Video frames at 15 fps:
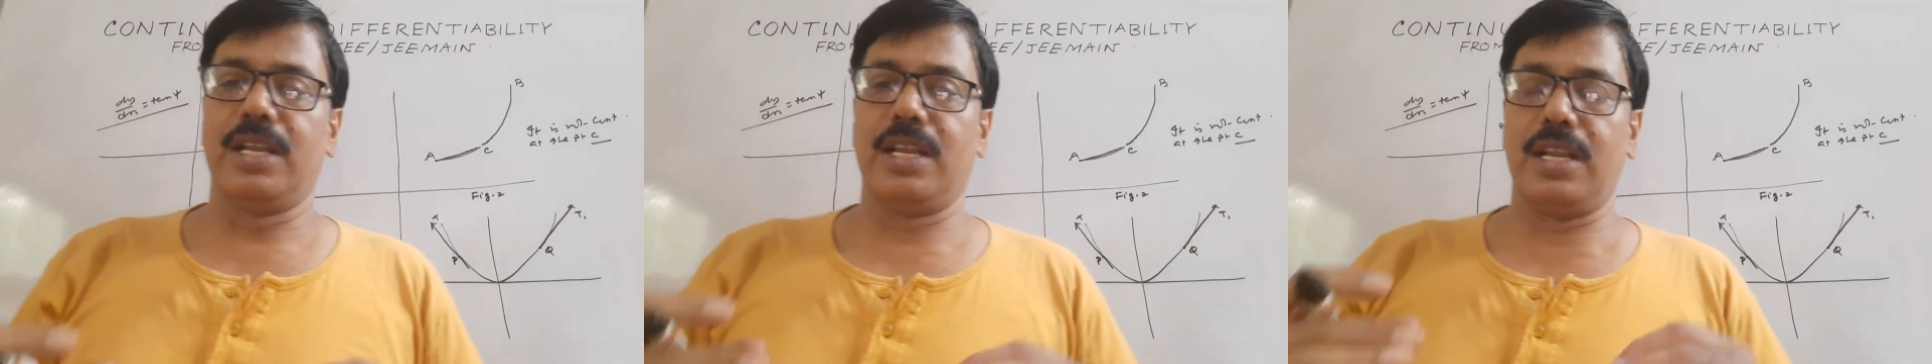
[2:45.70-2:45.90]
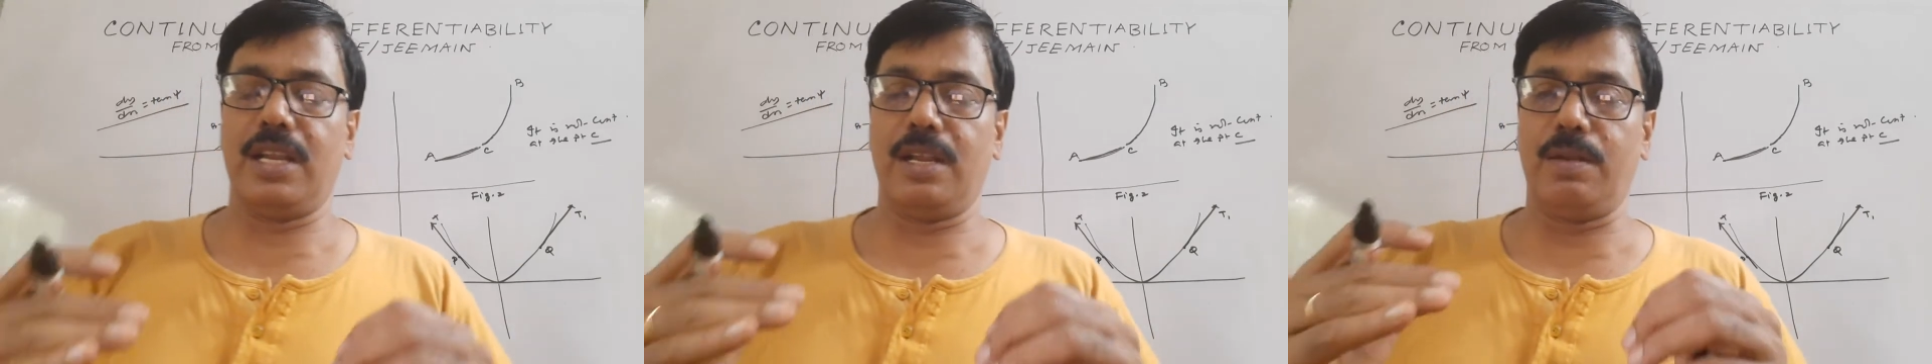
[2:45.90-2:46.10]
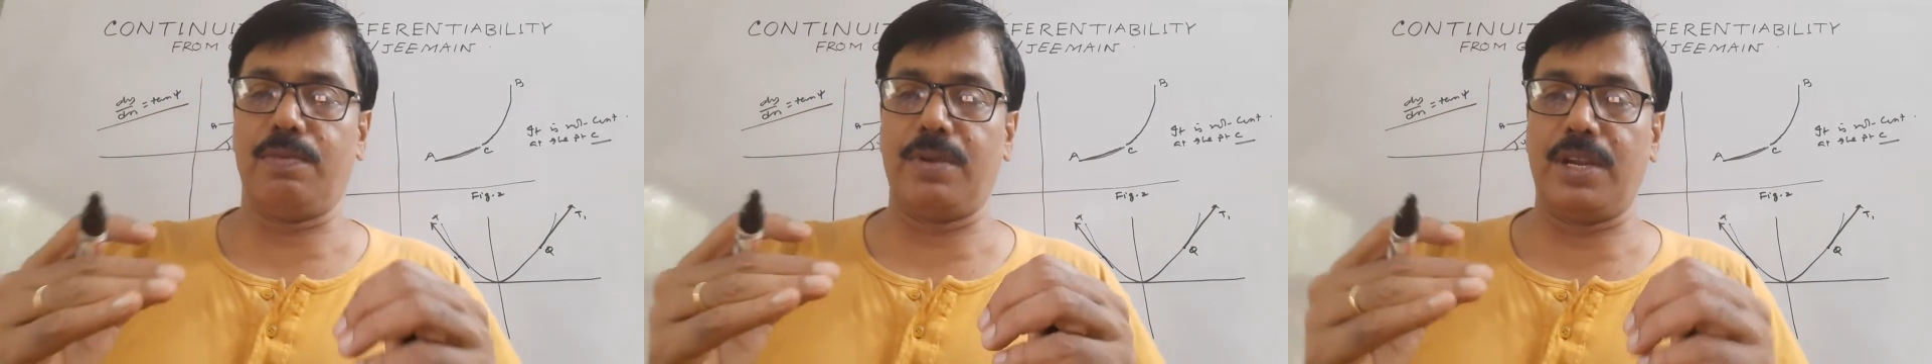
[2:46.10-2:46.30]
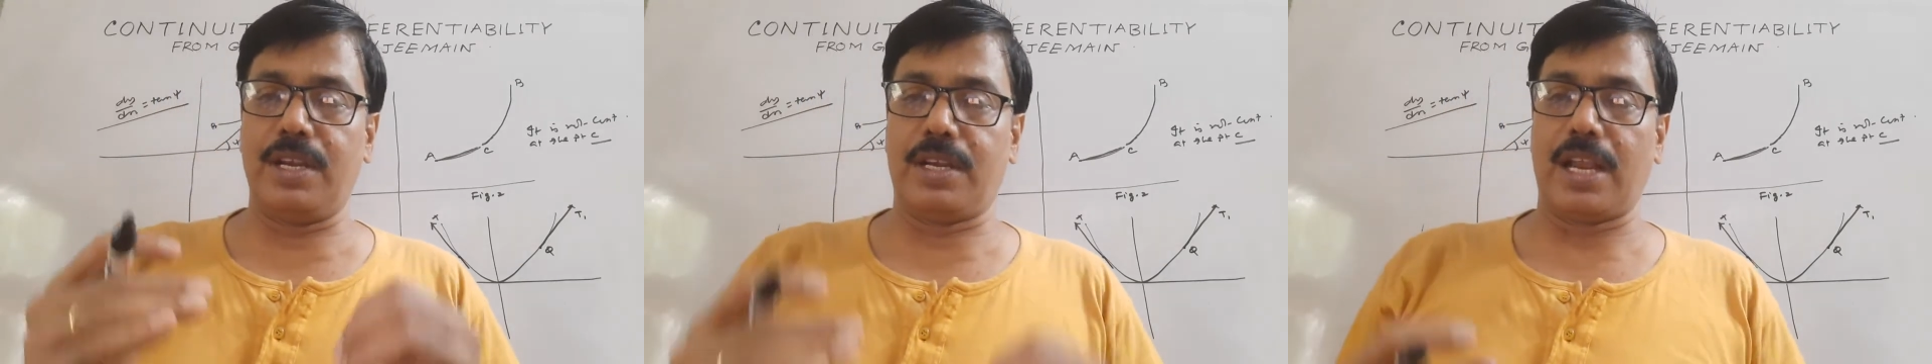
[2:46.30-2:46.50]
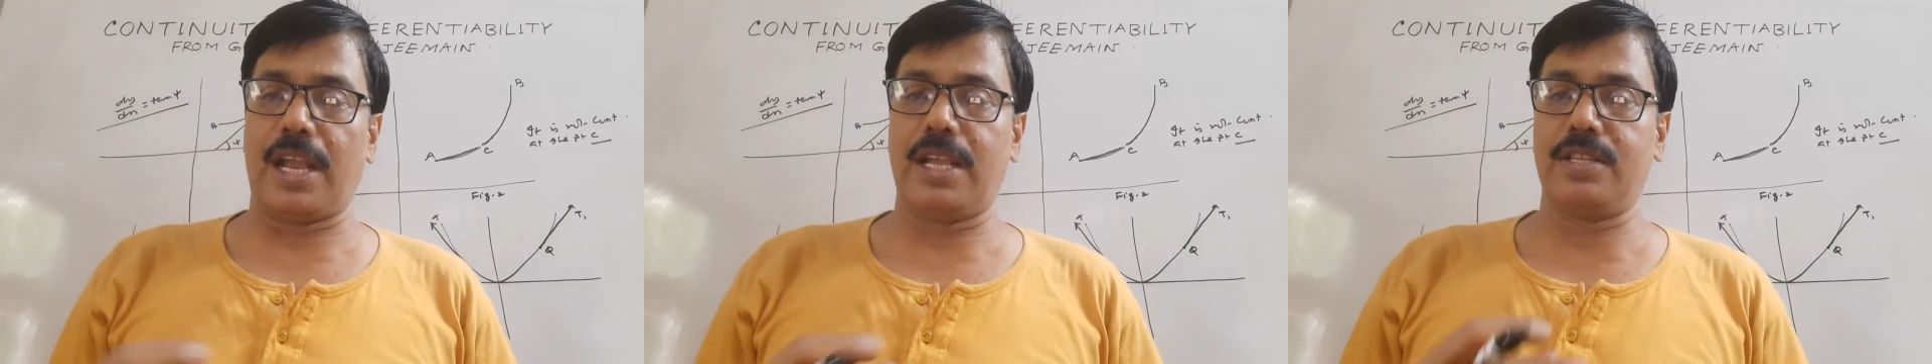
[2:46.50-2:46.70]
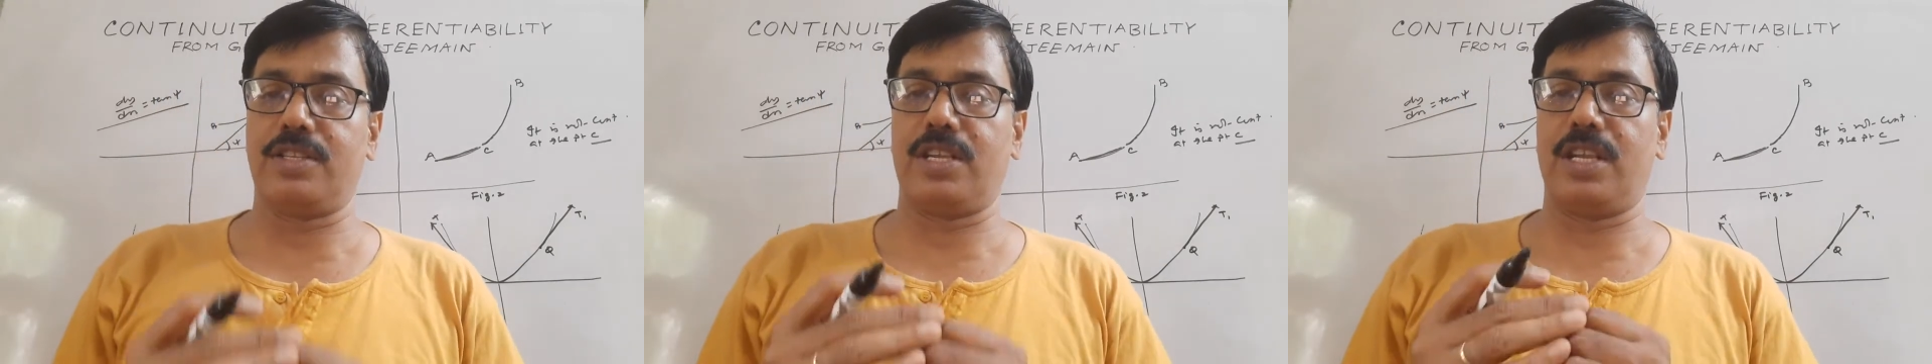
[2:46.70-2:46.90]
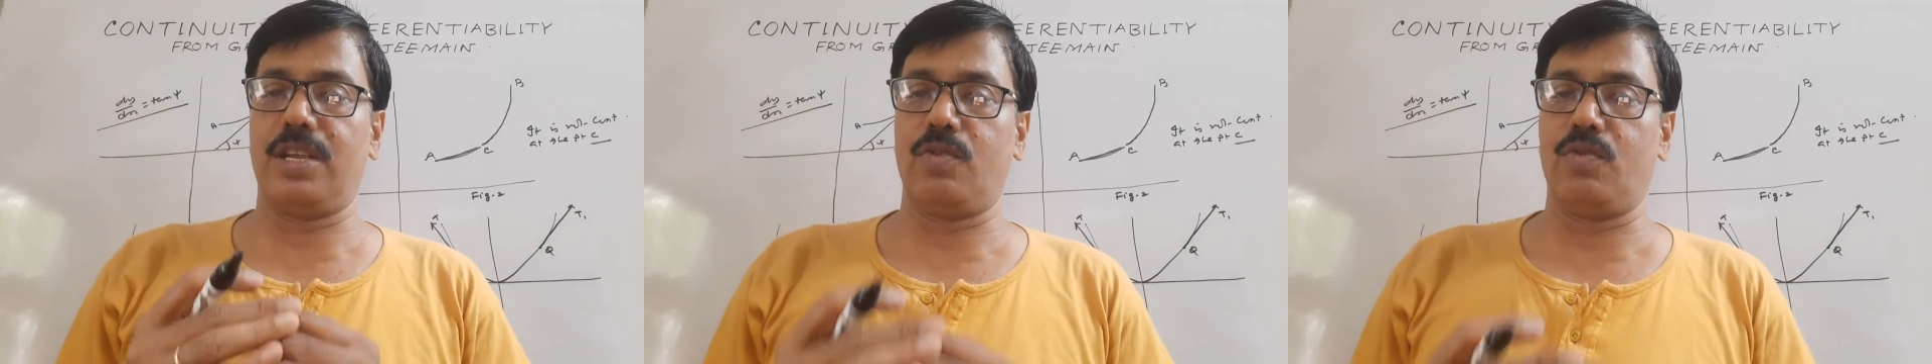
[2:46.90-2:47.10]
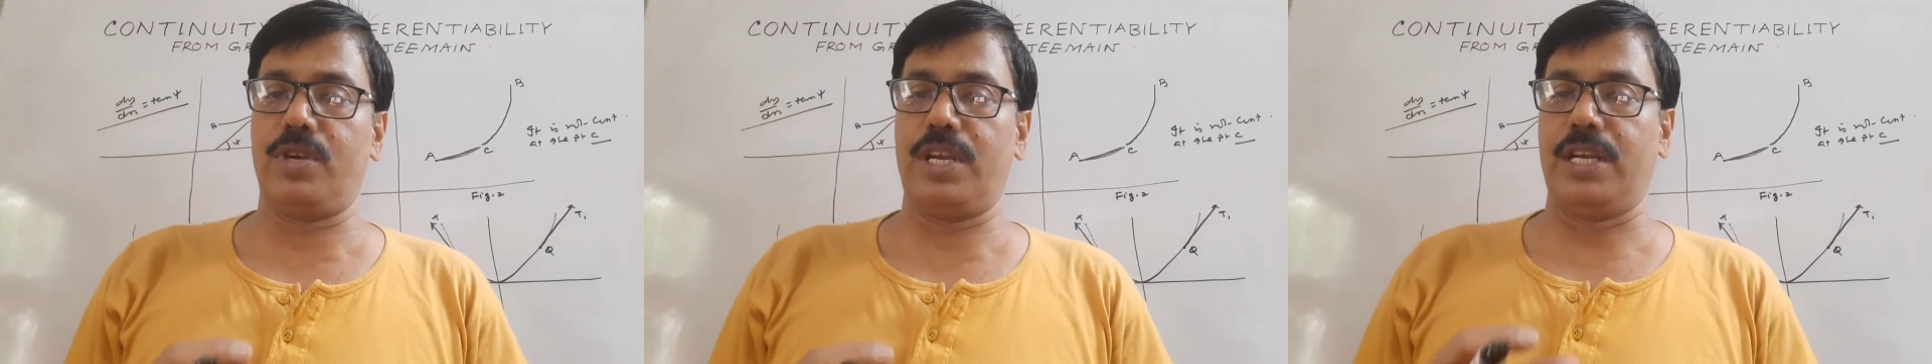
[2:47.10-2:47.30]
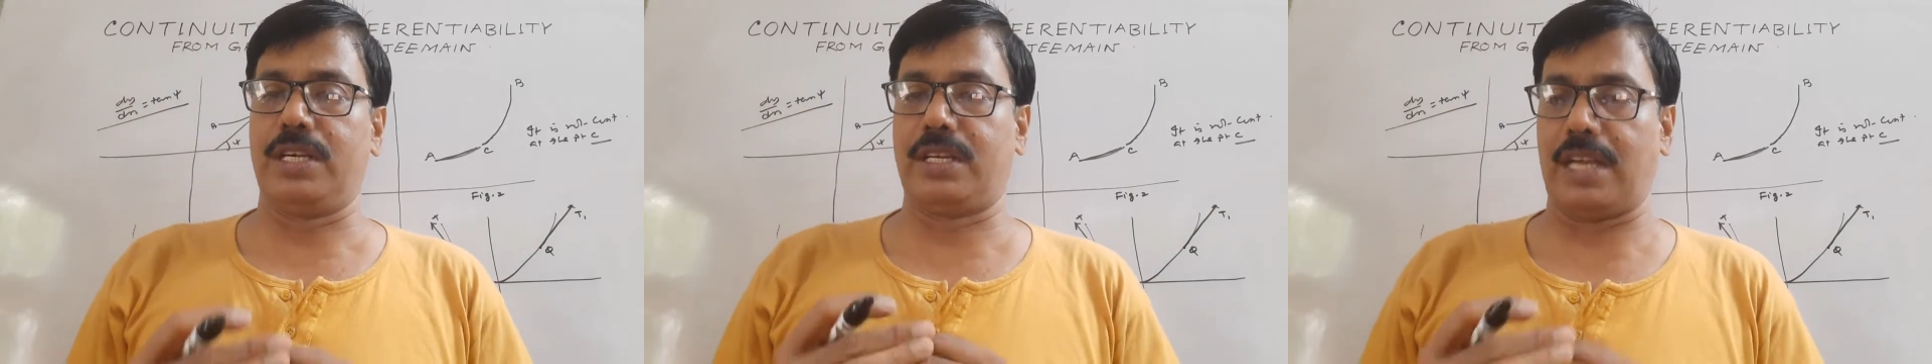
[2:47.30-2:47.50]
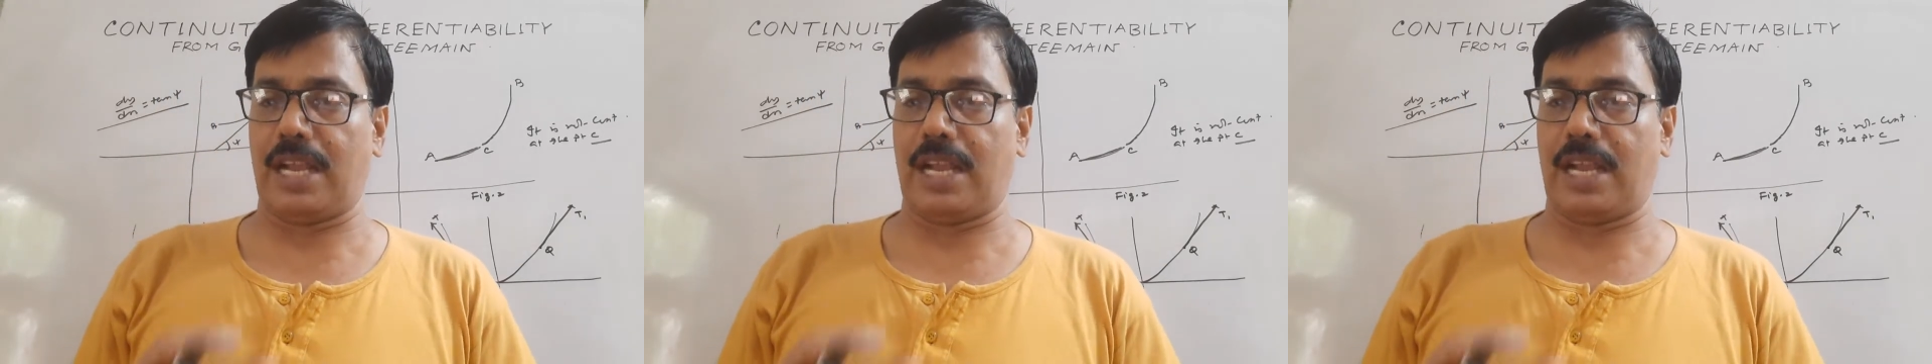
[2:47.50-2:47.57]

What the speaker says: if it has unique